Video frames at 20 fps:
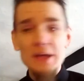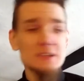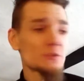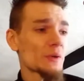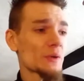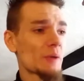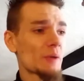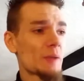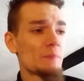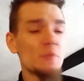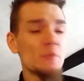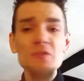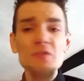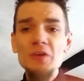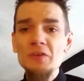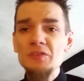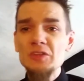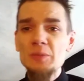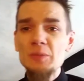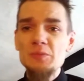So anyway, moving
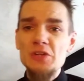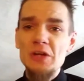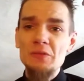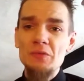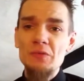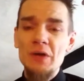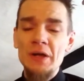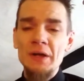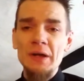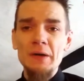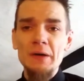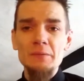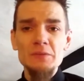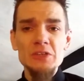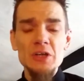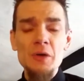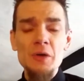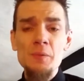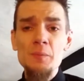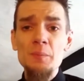off subject right now.
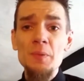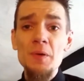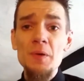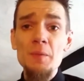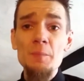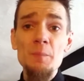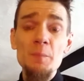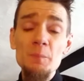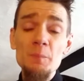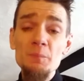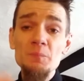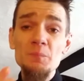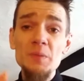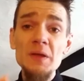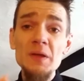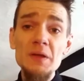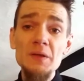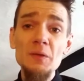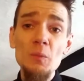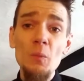So, but
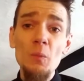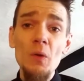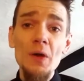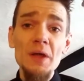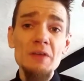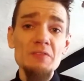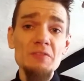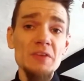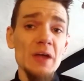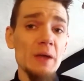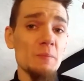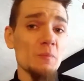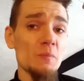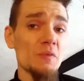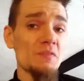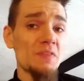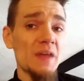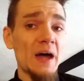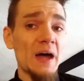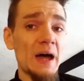being the what if game
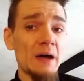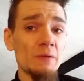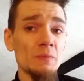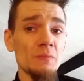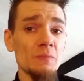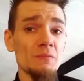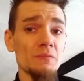with that,